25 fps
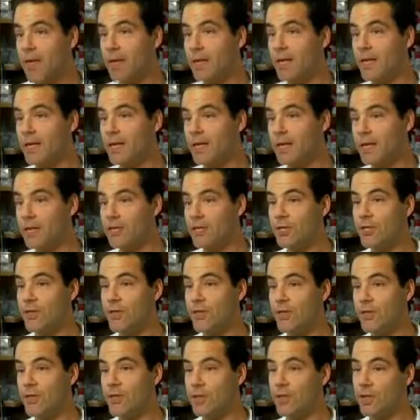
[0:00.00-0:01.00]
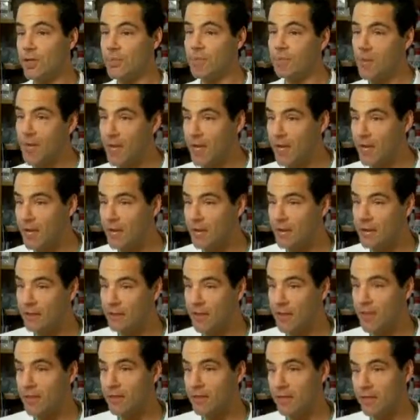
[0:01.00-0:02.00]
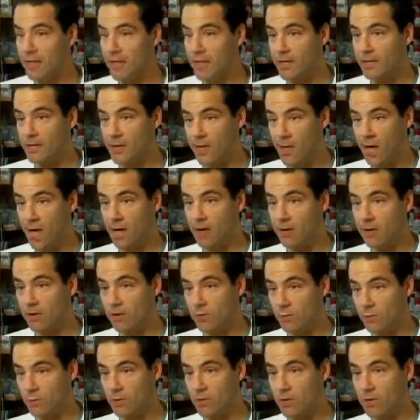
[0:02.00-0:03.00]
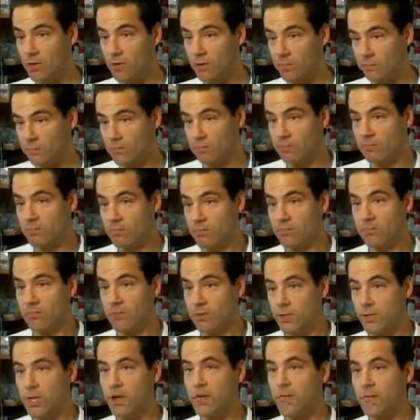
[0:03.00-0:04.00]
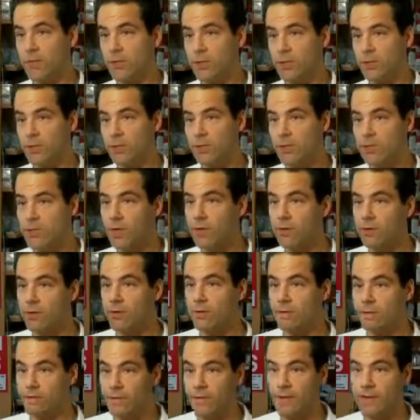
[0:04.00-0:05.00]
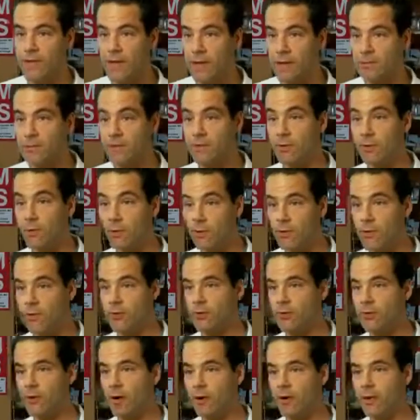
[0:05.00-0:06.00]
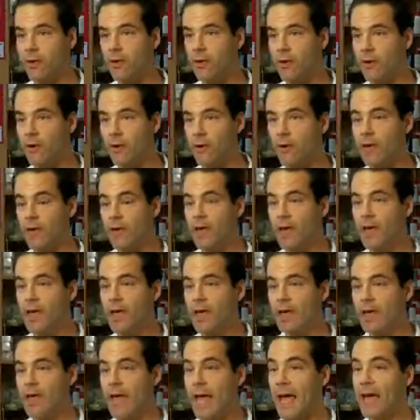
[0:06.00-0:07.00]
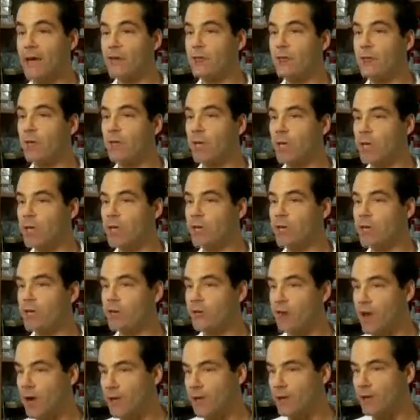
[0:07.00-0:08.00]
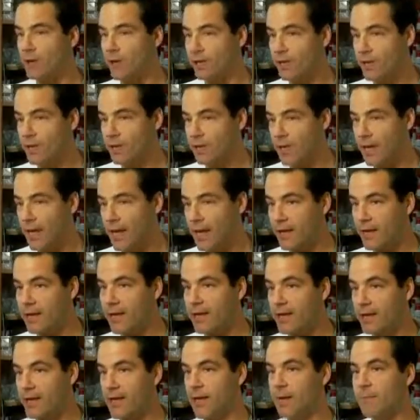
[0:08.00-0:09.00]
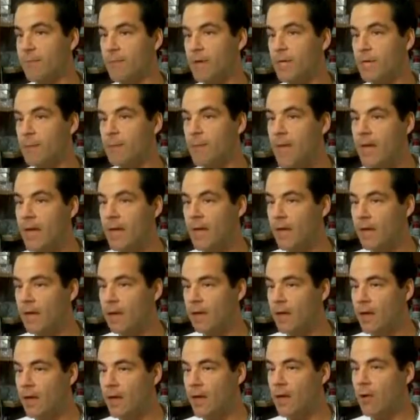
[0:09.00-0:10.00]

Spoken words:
In addition to the pain that the child will suffer as a result of attempts to reconstruct the ear, the actual reconstruction that can be made